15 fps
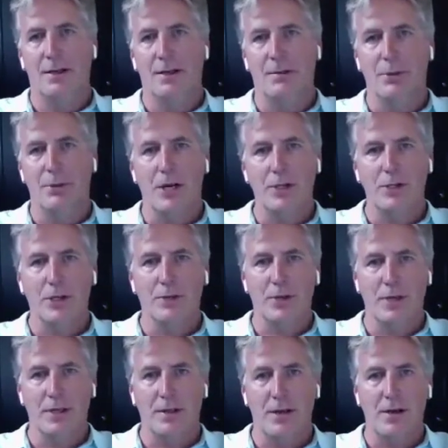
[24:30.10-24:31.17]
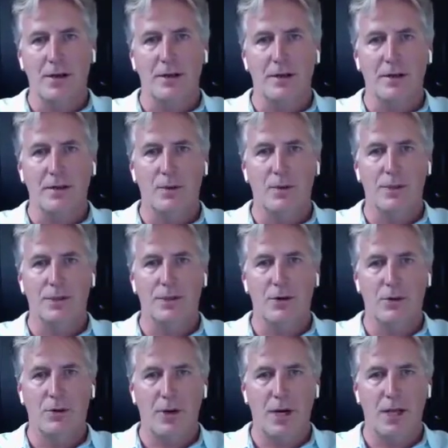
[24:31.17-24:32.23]
project right there, was
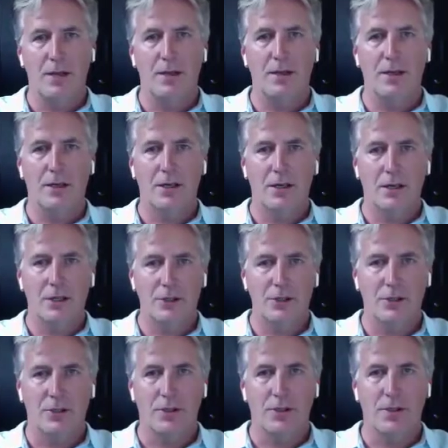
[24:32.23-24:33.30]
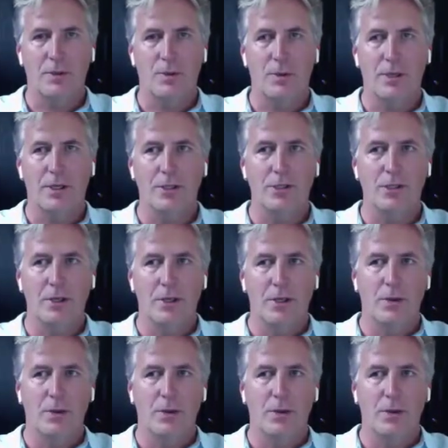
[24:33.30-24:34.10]
creating a culture in which